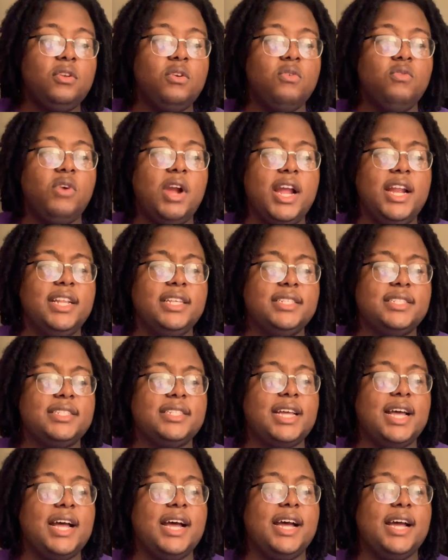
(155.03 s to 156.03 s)
right
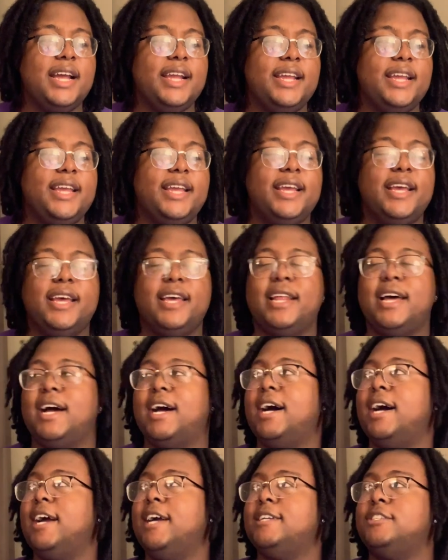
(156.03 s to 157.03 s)
inside, and
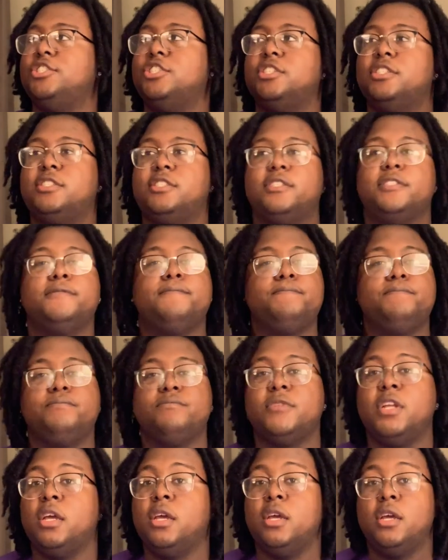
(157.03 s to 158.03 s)
I just,
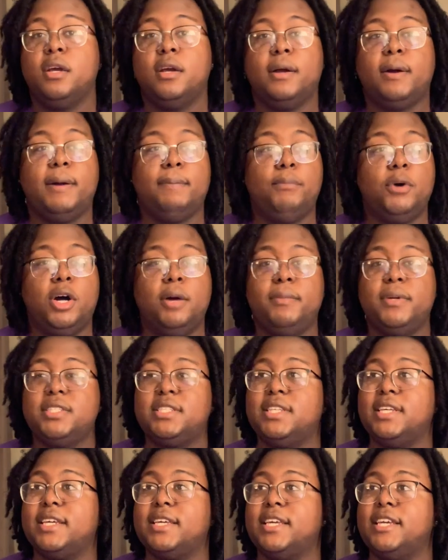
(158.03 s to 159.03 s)
I bought my
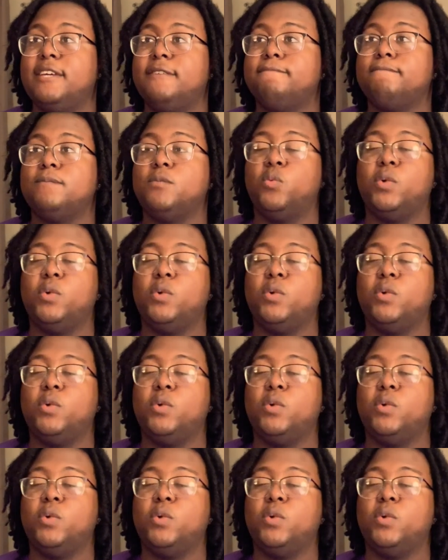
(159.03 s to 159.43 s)
ticket.